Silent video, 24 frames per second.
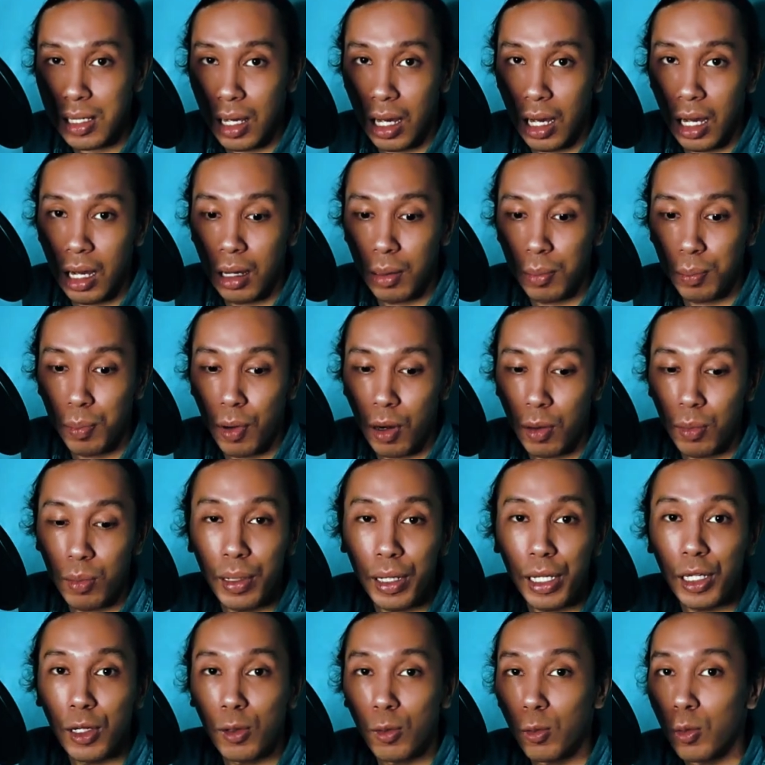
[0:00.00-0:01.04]

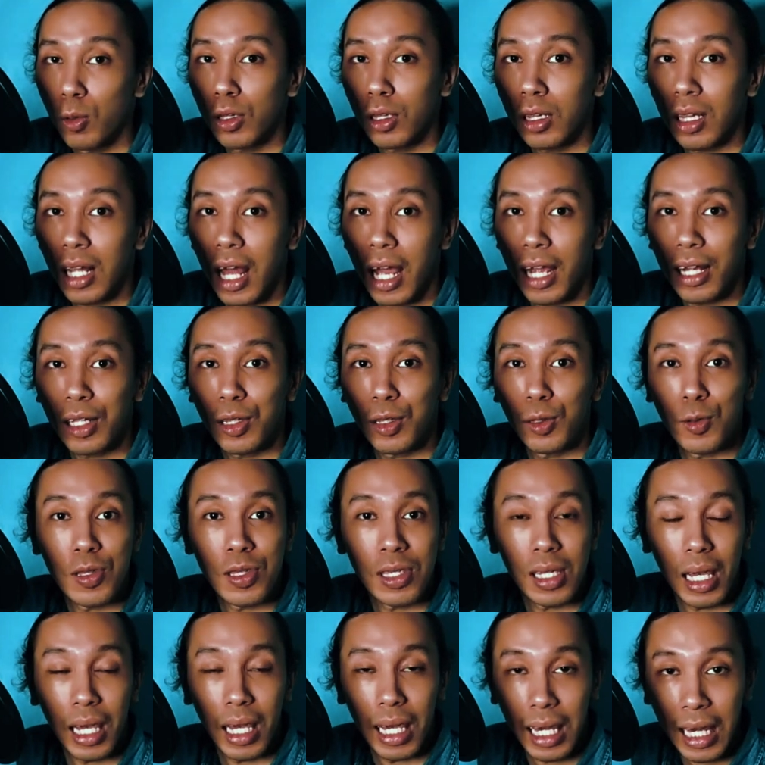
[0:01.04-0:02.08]
Probably you would like to
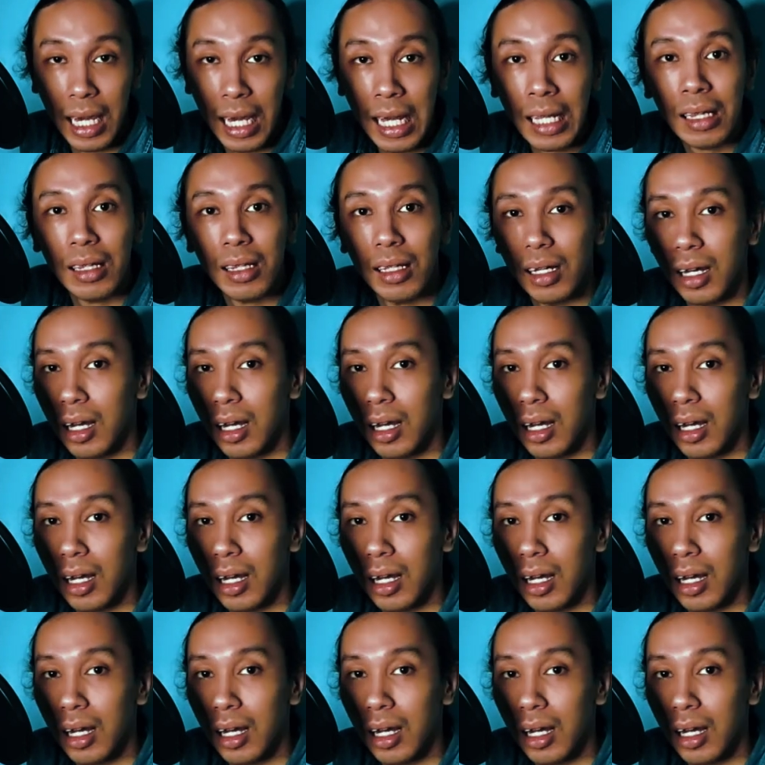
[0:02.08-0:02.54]
see it.